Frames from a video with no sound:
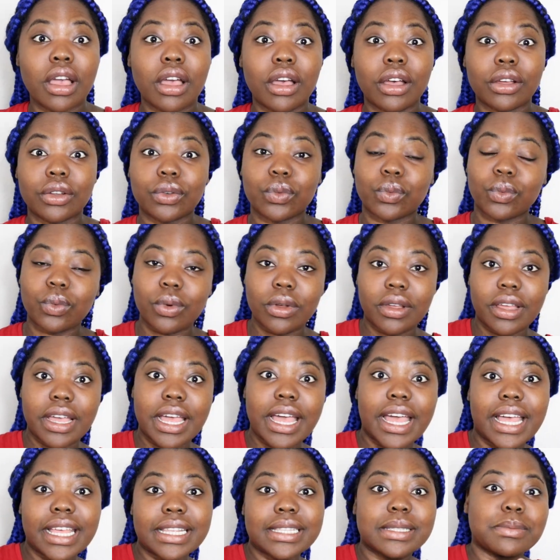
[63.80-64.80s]
on what
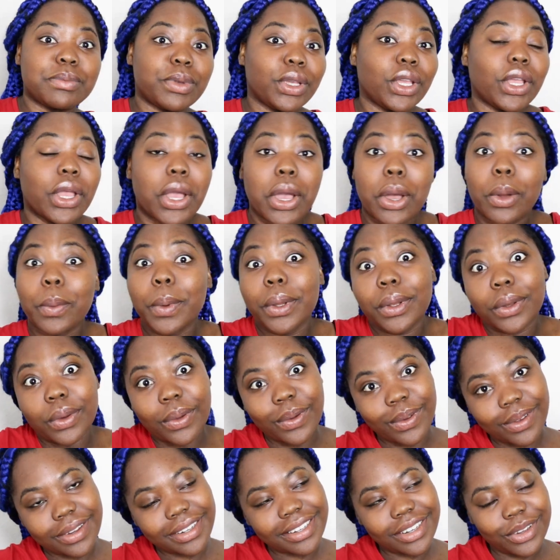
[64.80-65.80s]
has been going
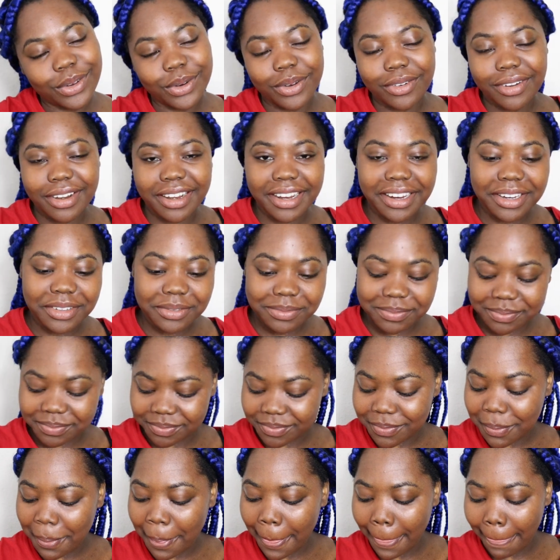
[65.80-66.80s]
on. All right,
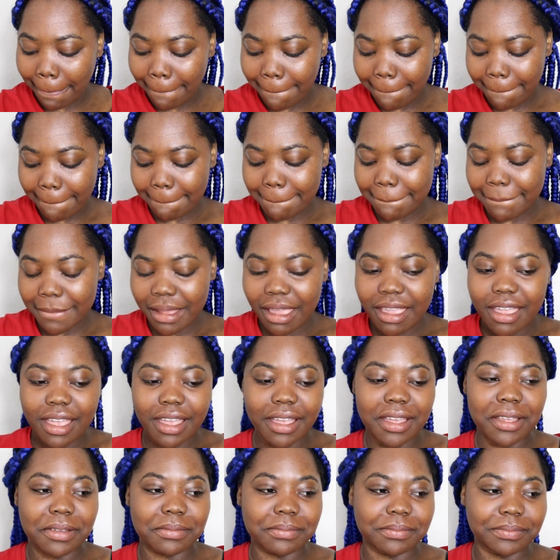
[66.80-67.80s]
I